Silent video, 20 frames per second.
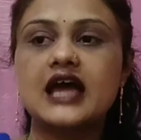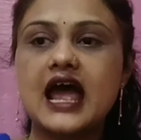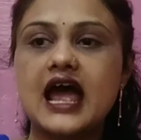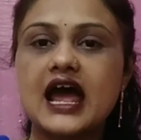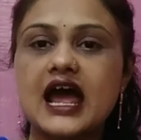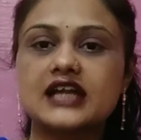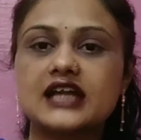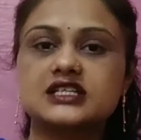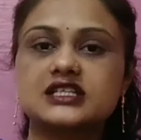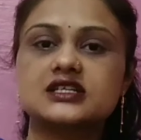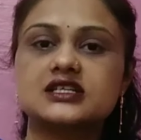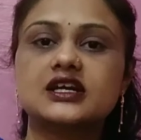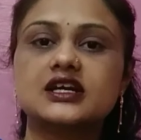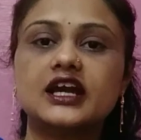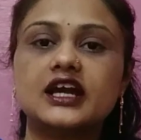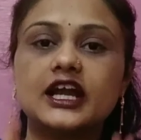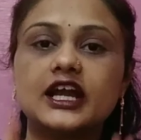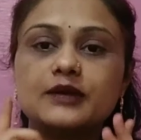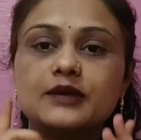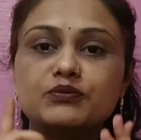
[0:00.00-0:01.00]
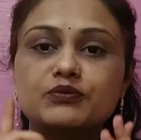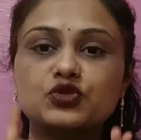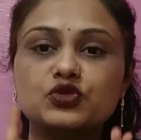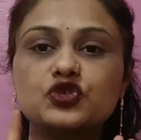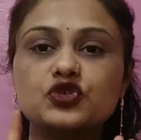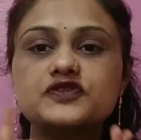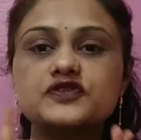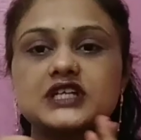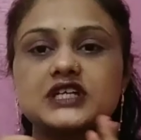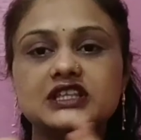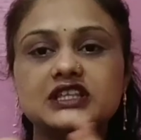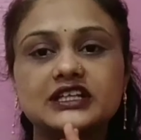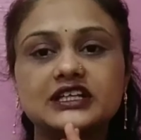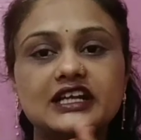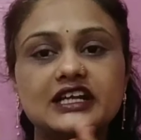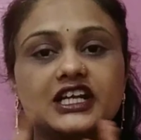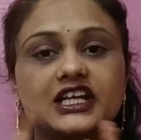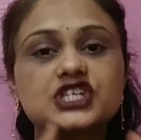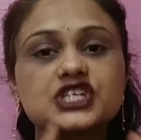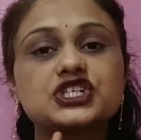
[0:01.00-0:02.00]
And it moves in the
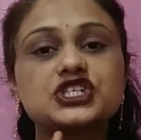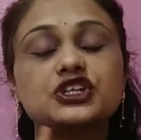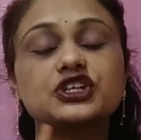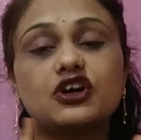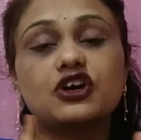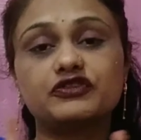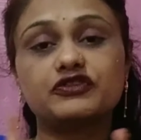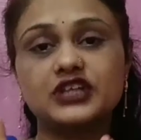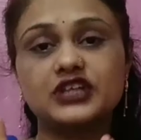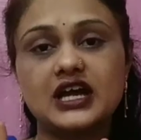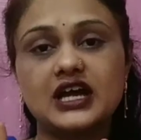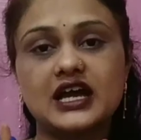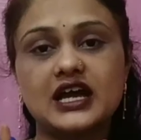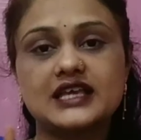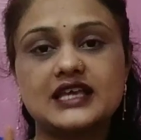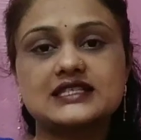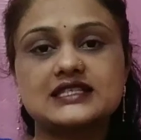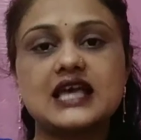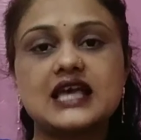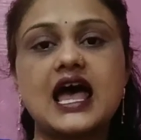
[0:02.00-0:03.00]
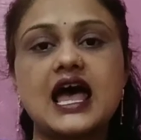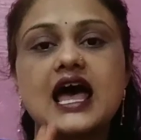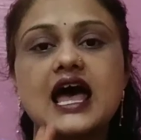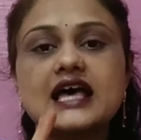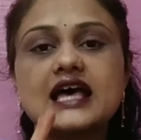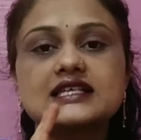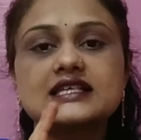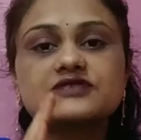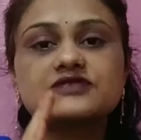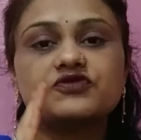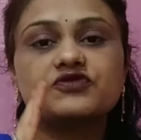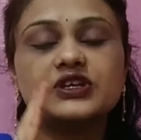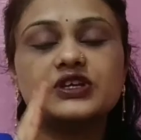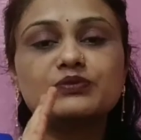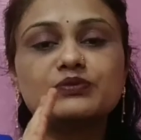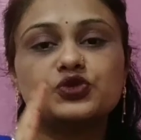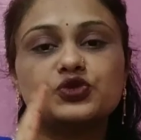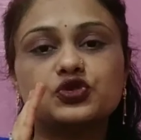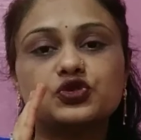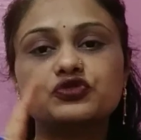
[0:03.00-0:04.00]
direction of the eyes. As we
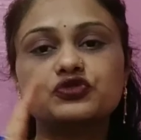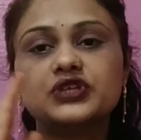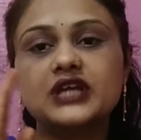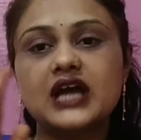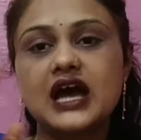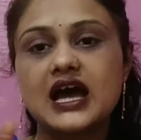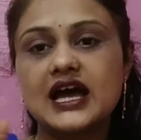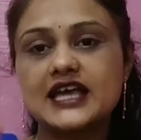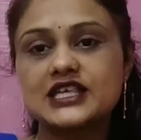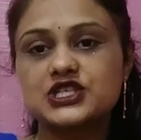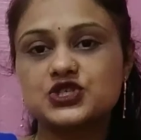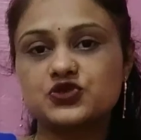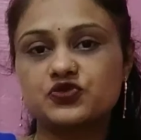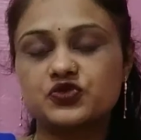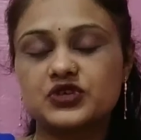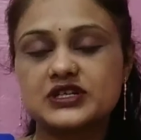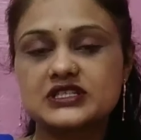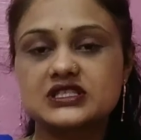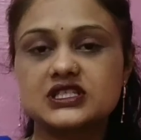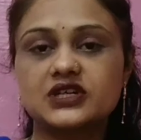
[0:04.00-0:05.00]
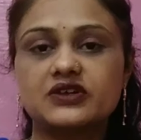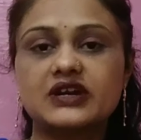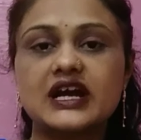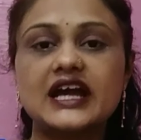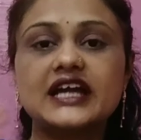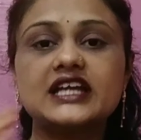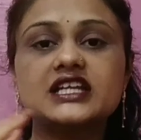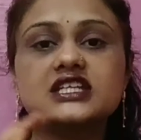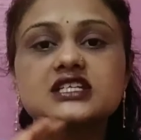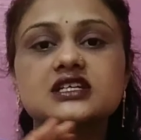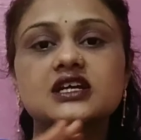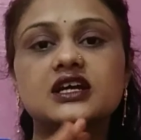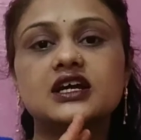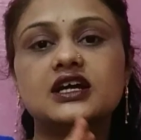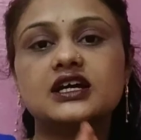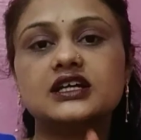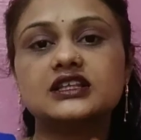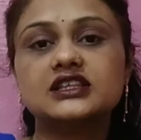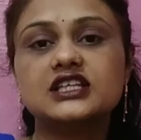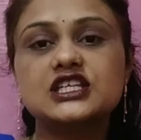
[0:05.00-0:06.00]
move the eyes towards the right,
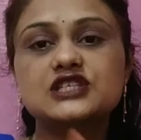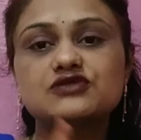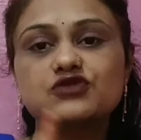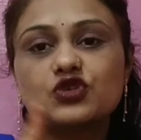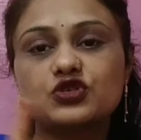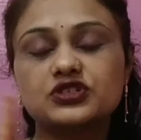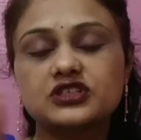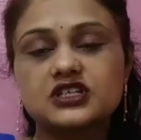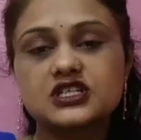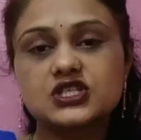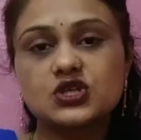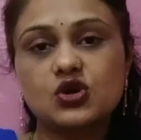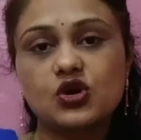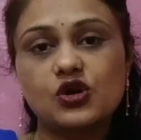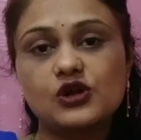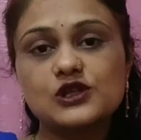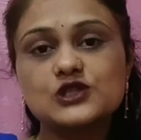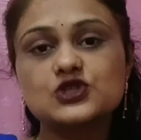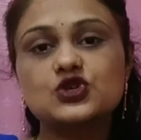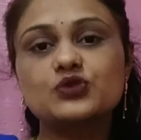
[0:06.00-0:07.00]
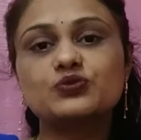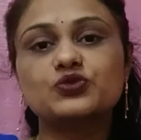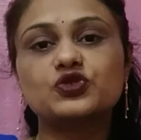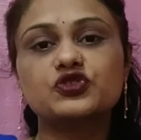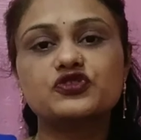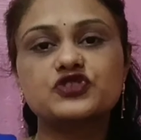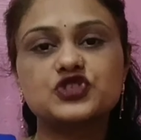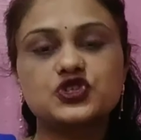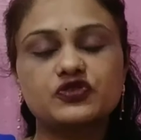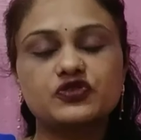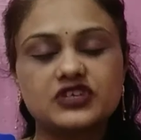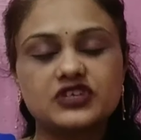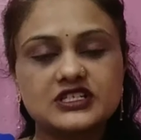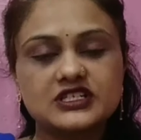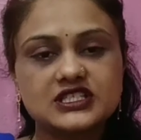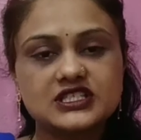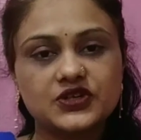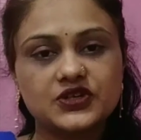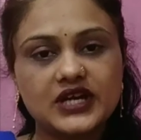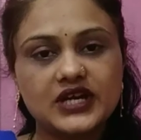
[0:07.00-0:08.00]
these floaters also moves
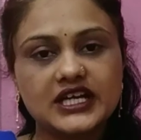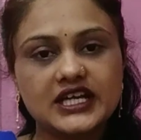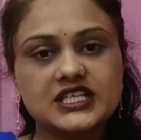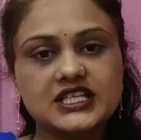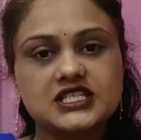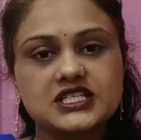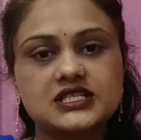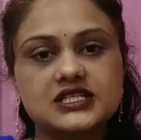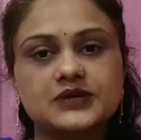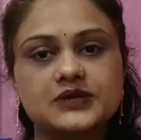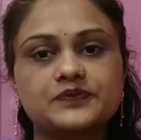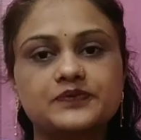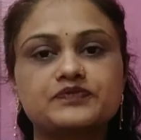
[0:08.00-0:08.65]
towards the right.